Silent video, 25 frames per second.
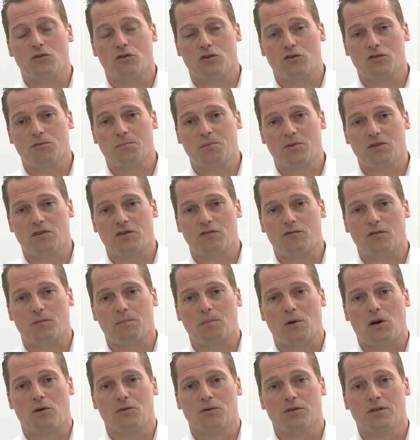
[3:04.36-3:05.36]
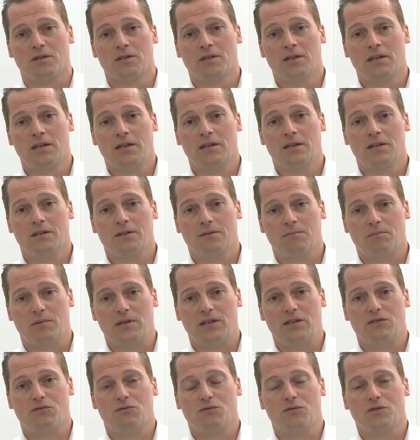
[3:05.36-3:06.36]
your specific powder,
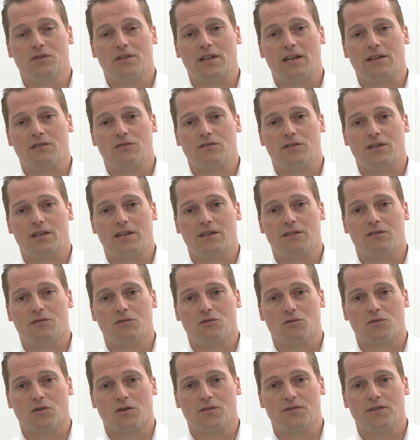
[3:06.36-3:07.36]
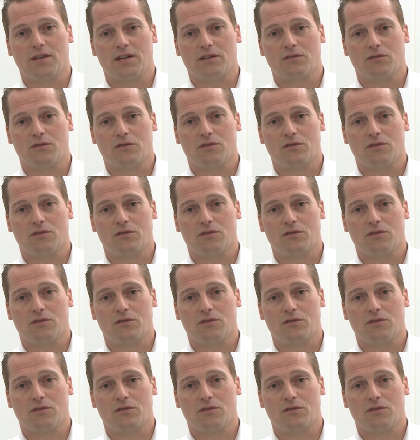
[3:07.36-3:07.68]
please do not hesitate to contact